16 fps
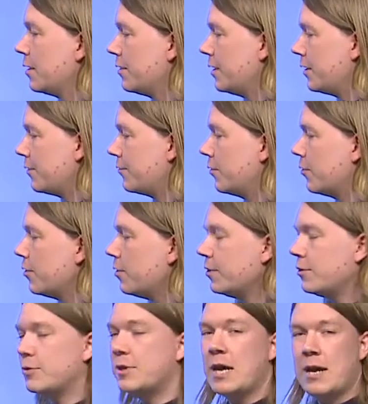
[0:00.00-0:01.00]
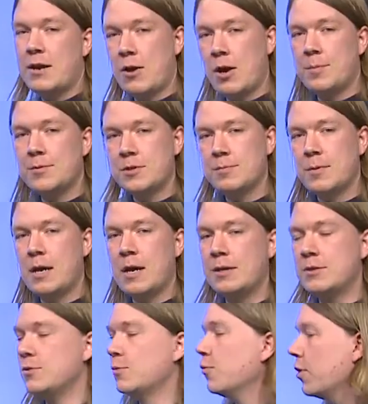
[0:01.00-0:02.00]
Therefore, you can
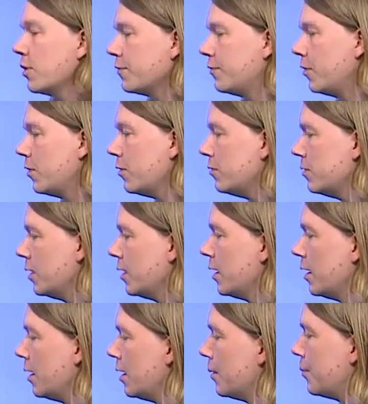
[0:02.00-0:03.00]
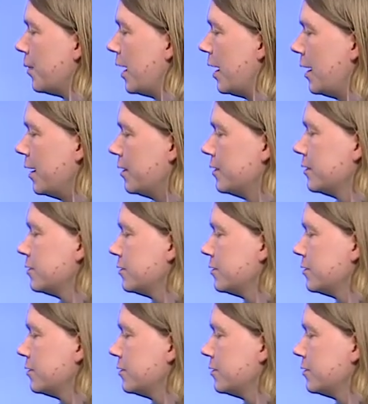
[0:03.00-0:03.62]
optimize your workflow by